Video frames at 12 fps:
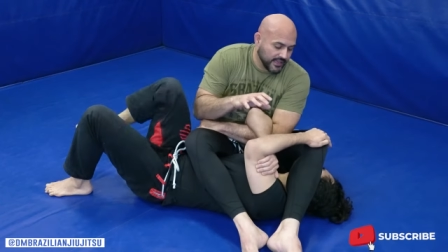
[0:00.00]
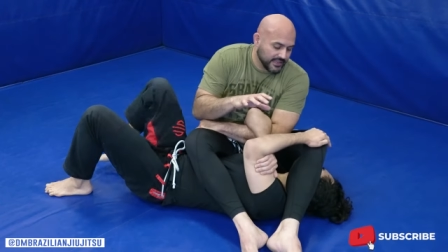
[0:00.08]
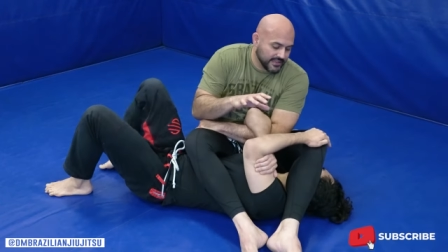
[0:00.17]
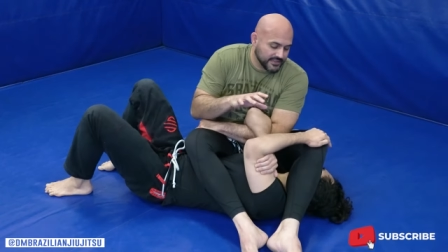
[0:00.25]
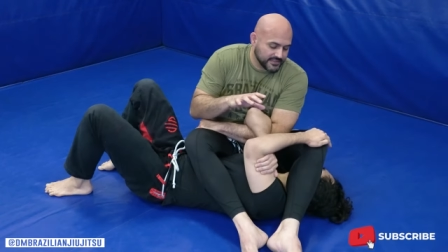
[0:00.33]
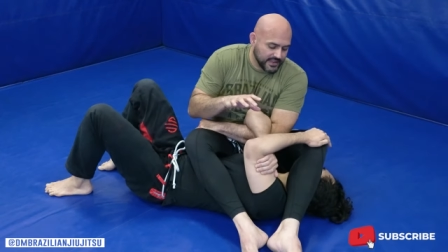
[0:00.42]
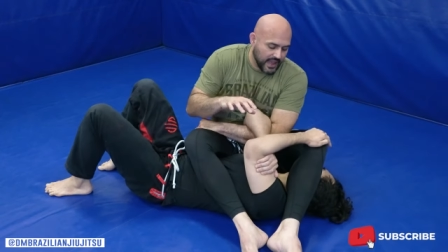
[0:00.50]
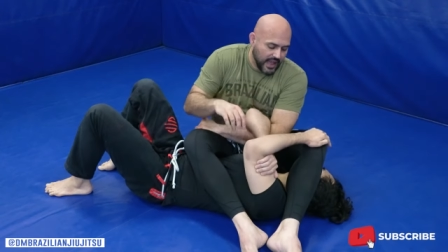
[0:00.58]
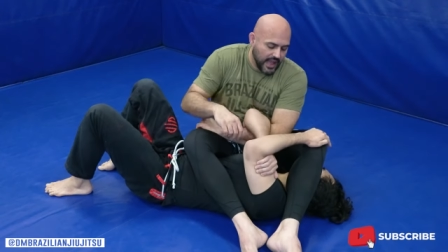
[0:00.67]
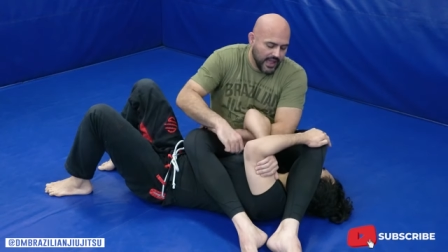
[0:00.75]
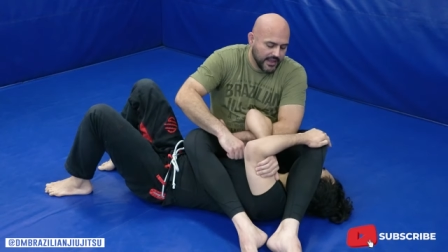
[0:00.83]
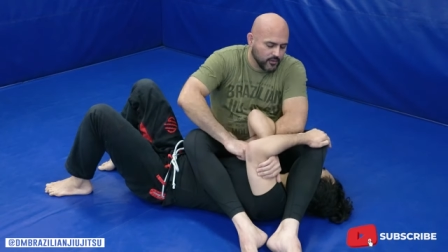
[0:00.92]
is
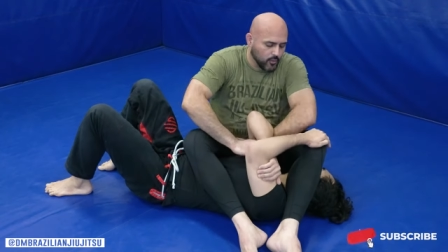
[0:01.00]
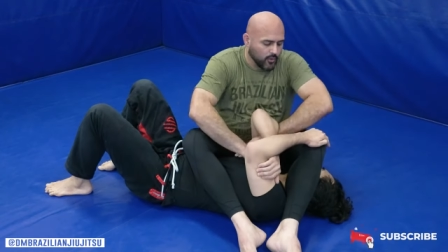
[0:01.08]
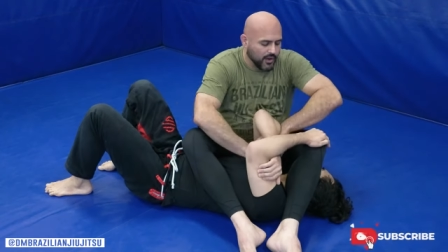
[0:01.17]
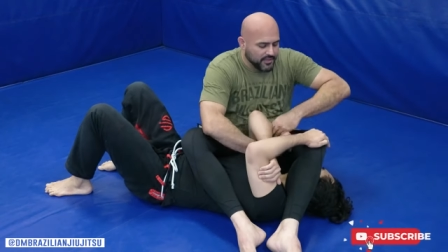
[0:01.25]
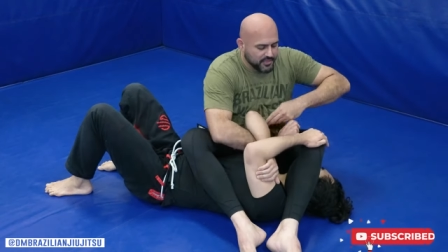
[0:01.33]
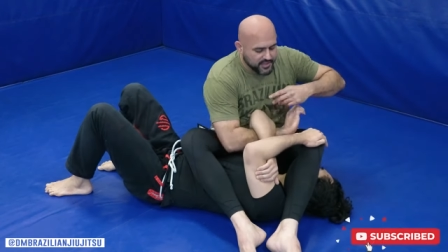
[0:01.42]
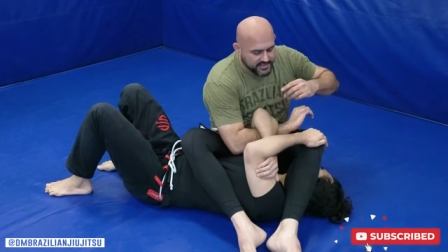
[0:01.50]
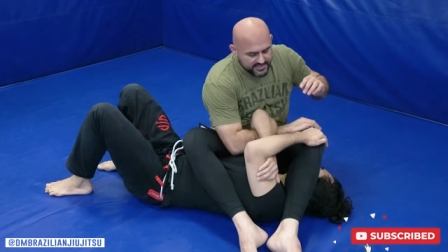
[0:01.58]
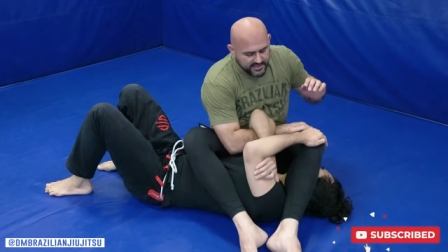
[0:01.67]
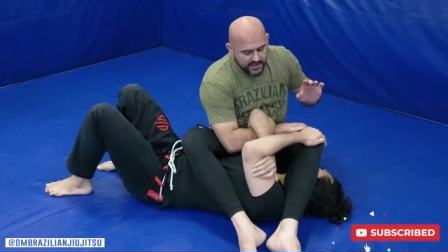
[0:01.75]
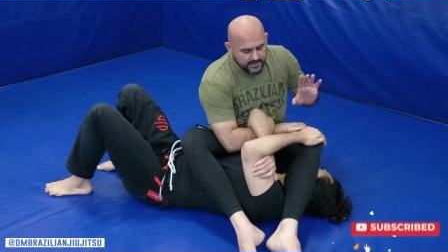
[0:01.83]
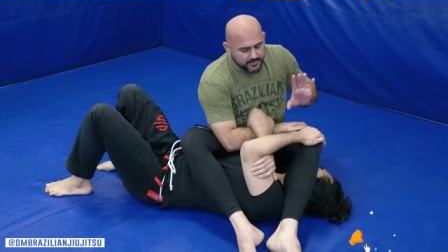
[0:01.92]
I don't want this
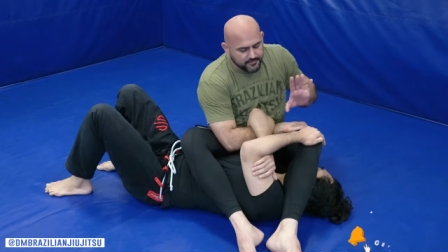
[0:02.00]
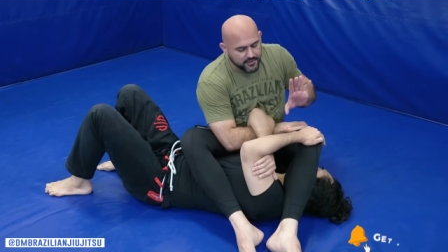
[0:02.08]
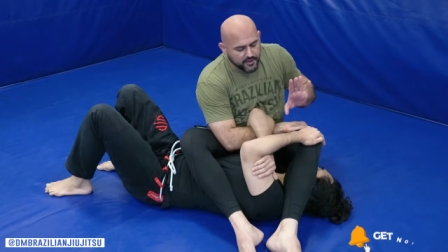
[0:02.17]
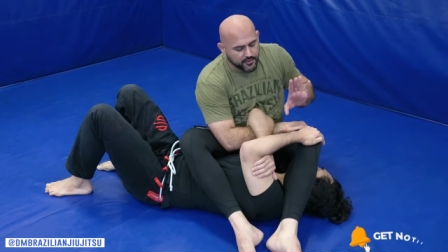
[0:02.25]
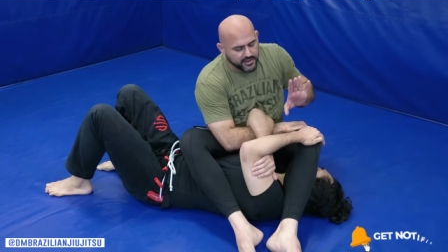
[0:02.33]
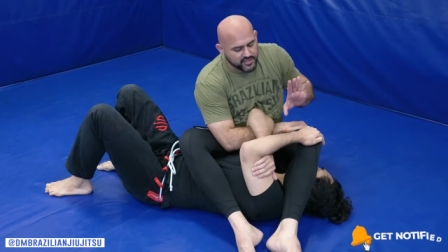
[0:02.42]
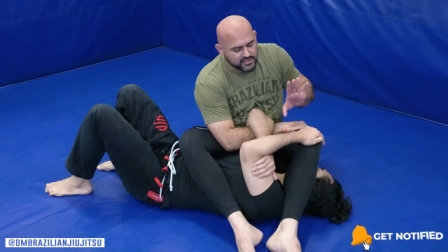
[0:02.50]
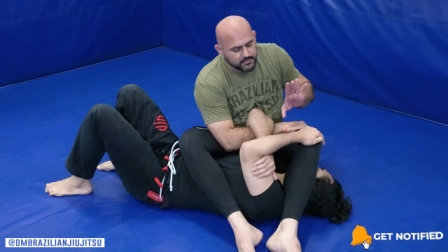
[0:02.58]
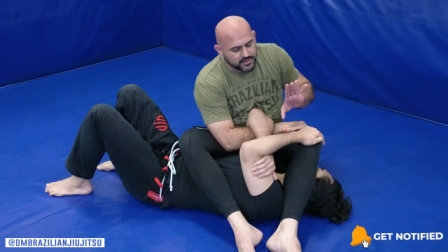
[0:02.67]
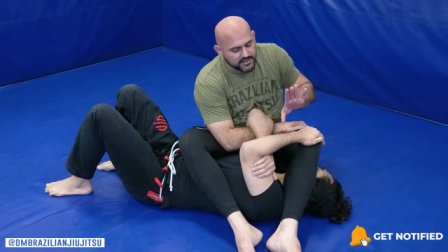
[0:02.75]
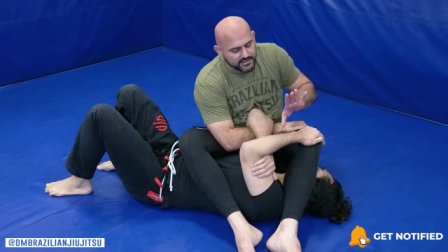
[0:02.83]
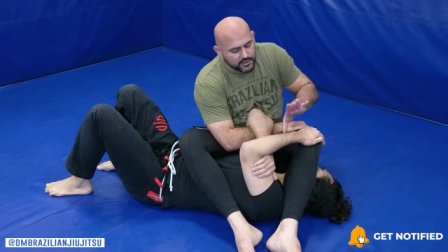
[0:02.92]
kind of configuration
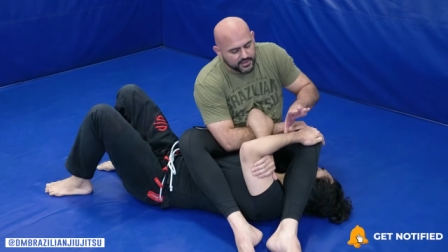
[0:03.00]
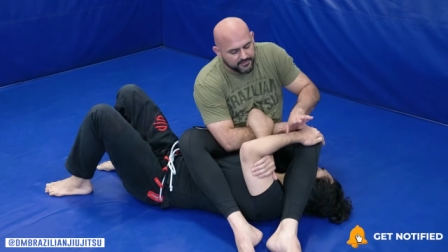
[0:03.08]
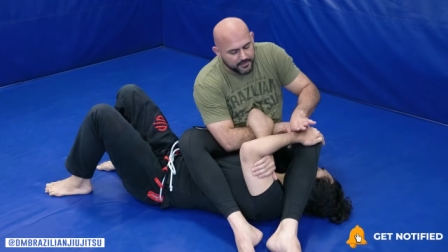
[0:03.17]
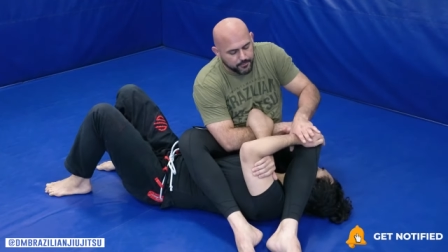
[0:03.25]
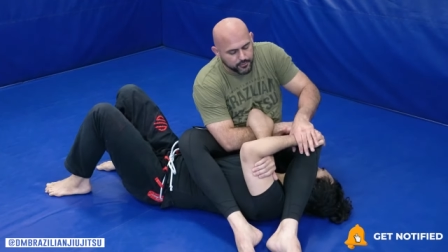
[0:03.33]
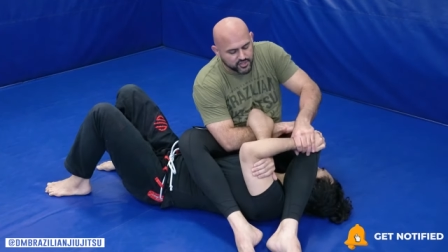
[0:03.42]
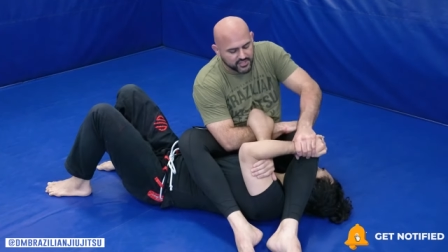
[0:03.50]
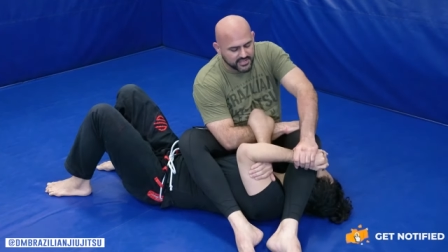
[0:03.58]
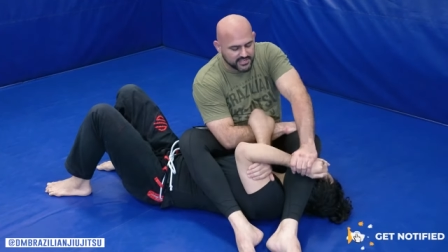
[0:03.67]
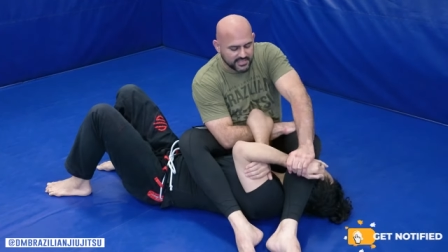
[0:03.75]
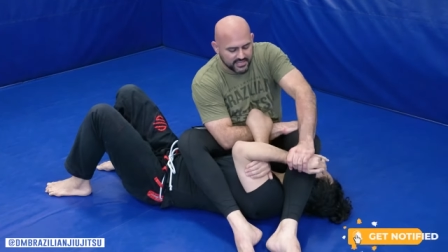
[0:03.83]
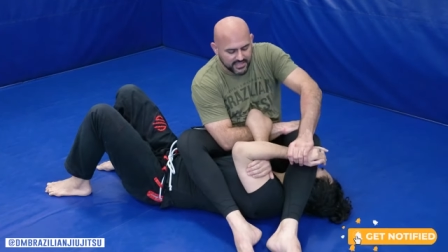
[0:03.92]
because look, if I push
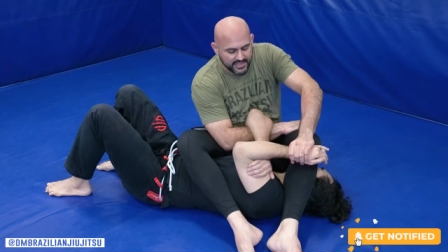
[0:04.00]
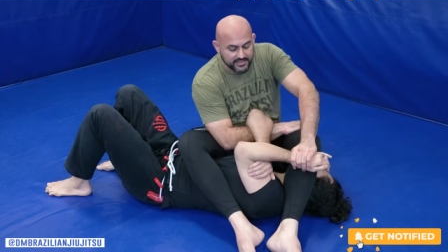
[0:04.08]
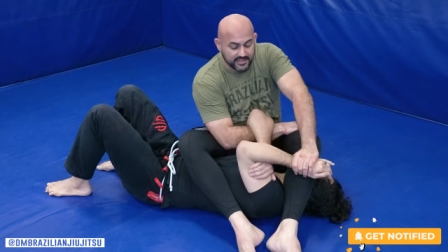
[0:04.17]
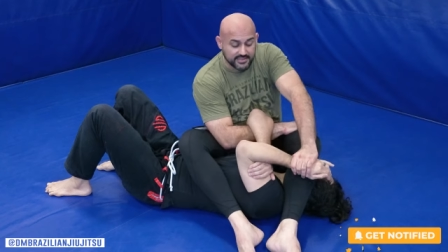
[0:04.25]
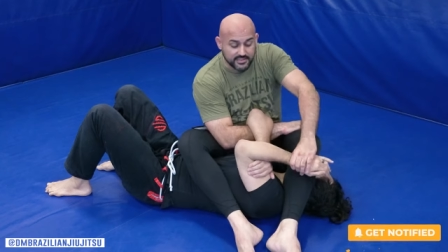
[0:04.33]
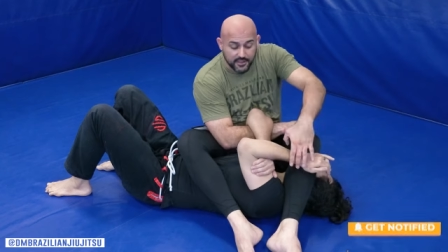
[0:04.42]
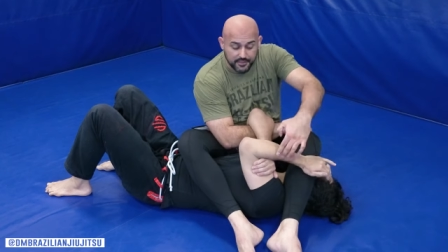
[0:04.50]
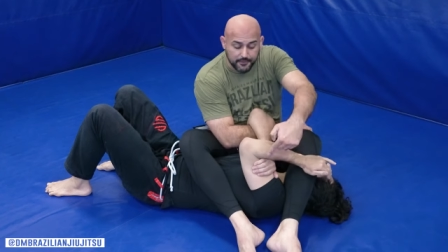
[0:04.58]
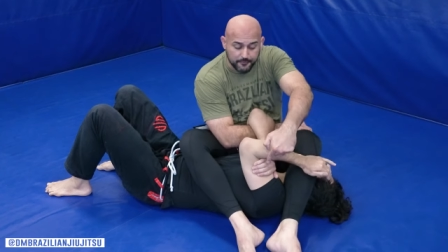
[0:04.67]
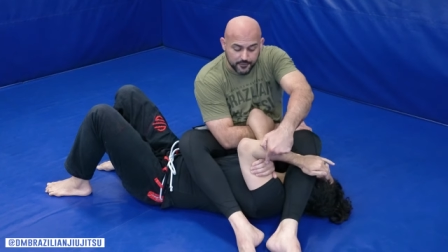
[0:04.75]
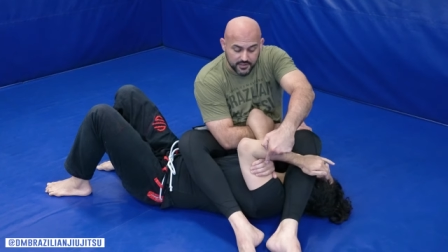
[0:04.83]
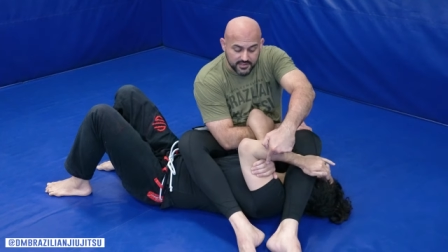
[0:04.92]
this, it does
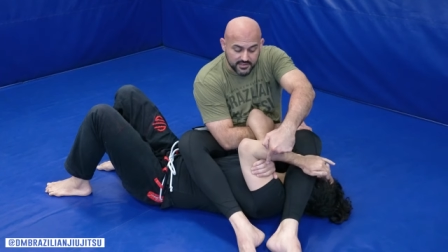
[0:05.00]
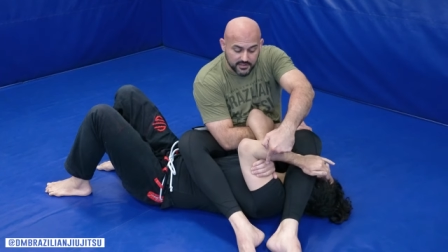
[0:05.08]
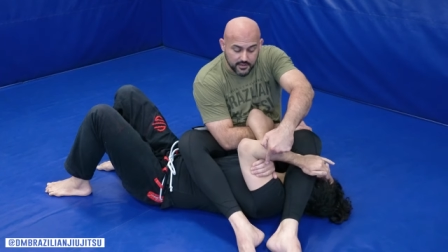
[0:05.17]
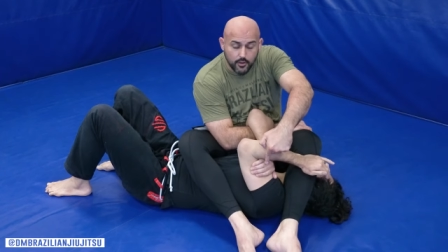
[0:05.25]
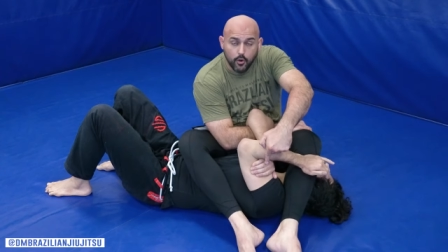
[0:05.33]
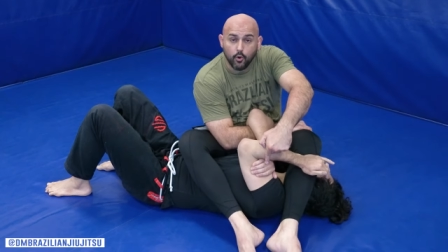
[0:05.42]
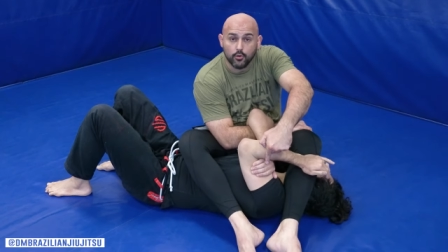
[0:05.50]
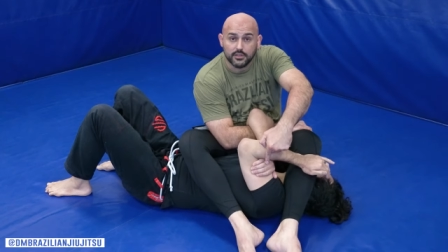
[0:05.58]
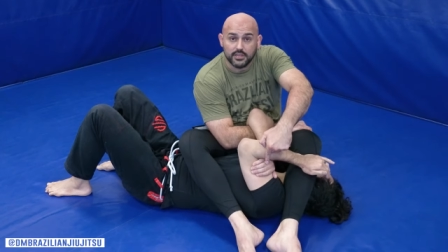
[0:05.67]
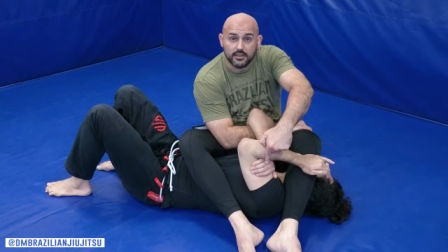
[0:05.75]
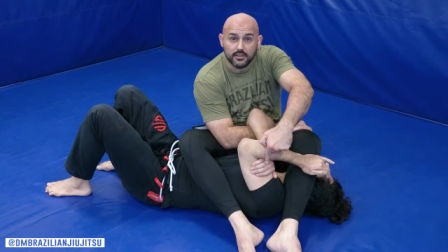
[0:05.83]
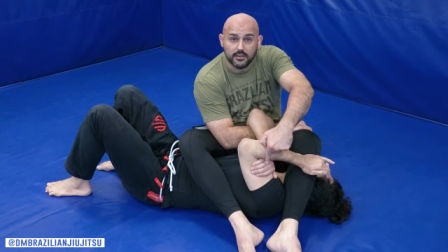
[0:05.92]
nothing for this
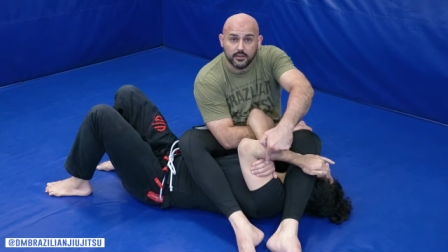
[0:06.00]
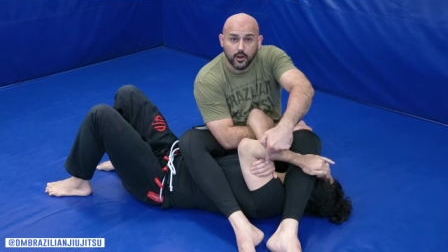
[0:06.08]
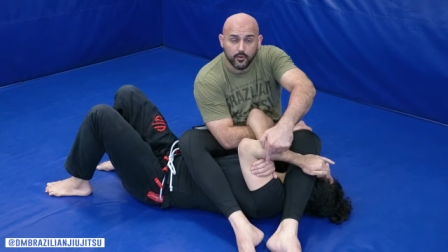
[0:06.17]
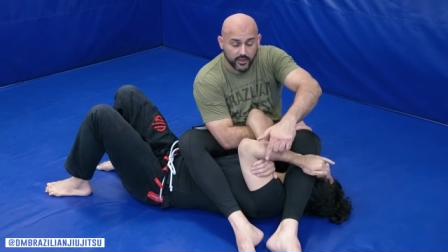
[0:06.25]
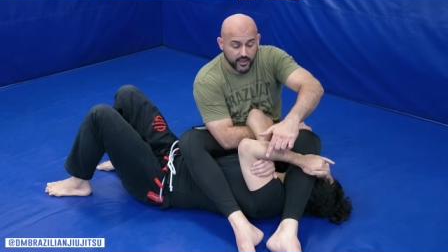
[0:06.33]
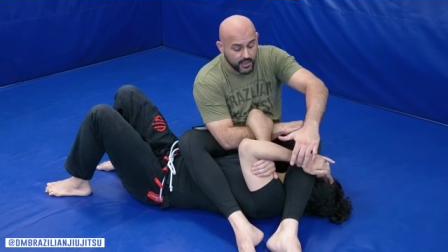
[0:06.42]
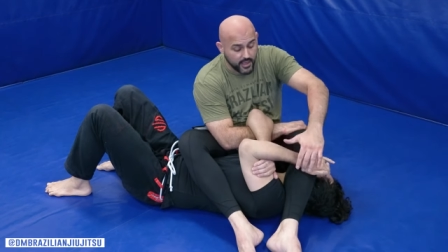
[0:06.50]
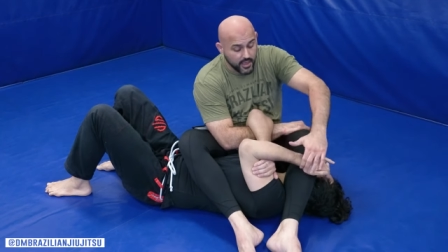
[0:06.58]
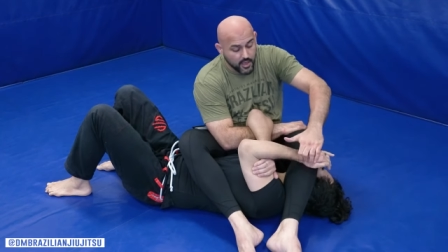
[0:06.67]
holding, okay?